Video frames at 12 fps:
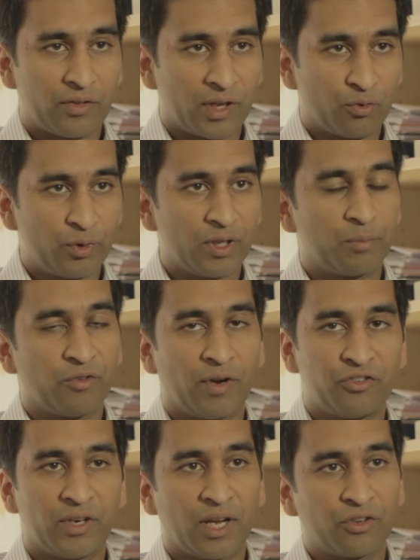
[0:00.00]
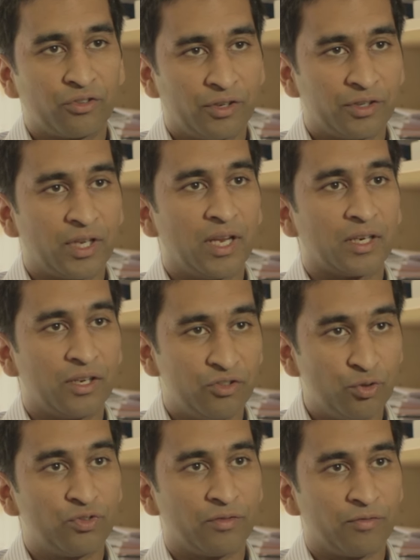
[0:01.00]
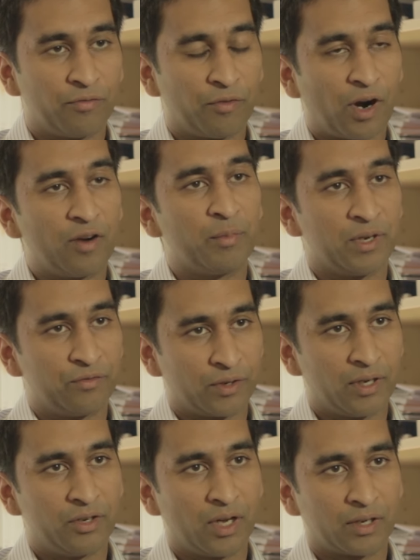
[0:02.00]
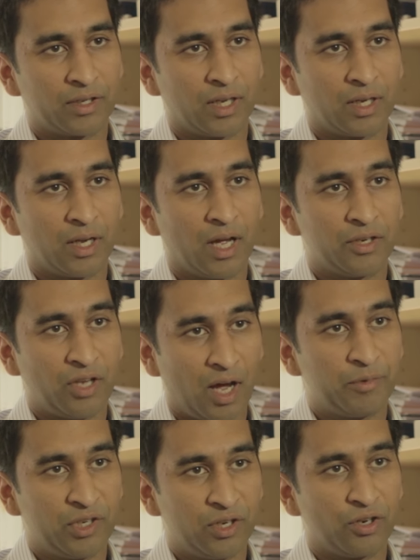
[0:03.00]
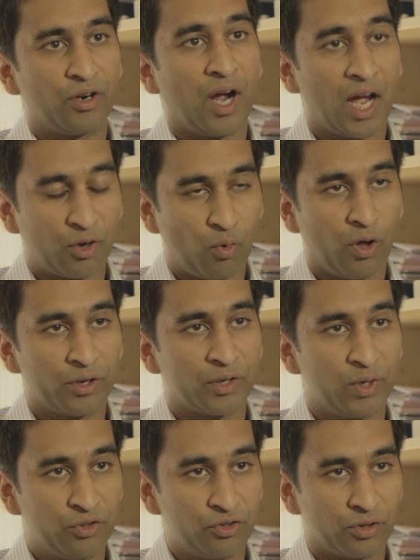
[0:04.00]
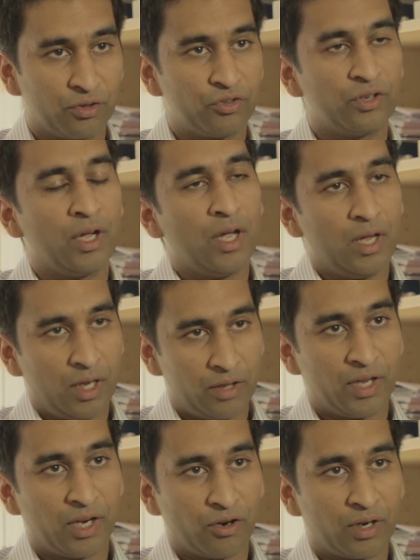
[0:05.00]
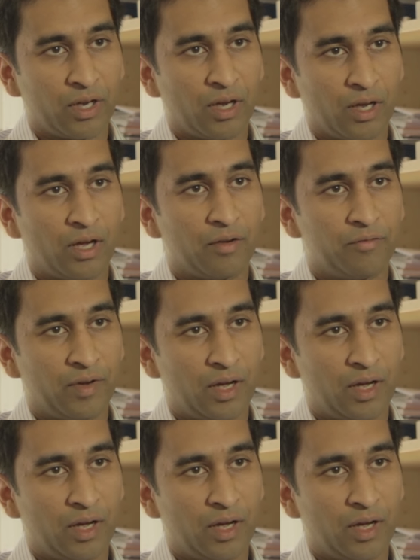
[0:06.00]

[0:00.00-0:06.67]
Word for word: I think really provides an excellent and conducive environment for conducting top-tier, high-quality research in the area of